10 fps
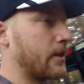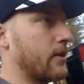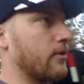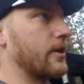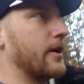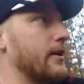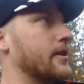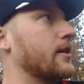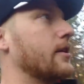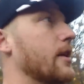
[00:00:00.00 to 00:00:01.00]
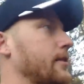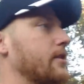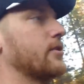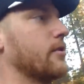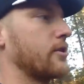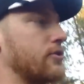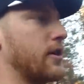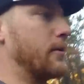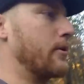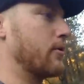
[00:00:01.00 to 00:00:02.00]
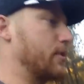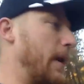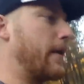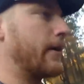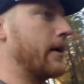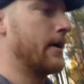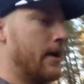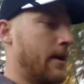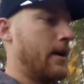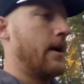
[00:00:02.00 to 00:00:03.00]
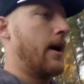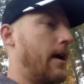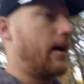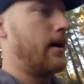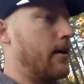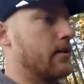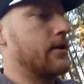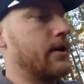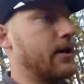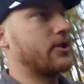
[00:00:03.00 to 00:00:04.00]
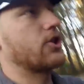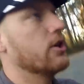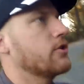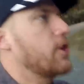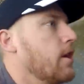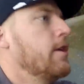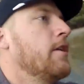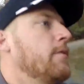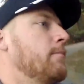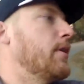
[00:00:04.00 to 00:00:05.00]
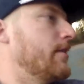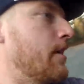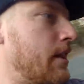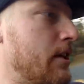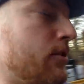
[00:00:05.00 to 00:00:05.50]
old goodies. Nothing too extreme on horsepower. She does chooch, but nothing